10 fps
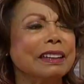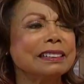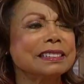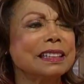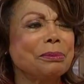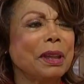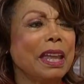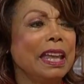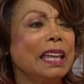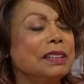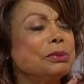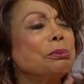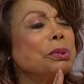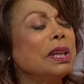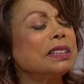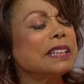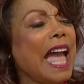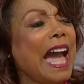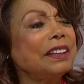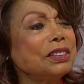that's something. Yeah. It's, it's
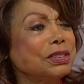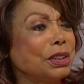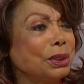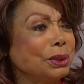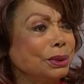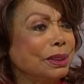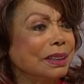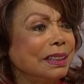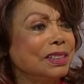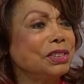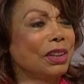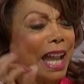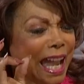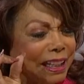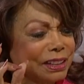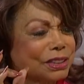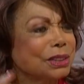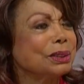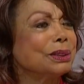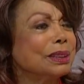attitude. That's your it. attitude. It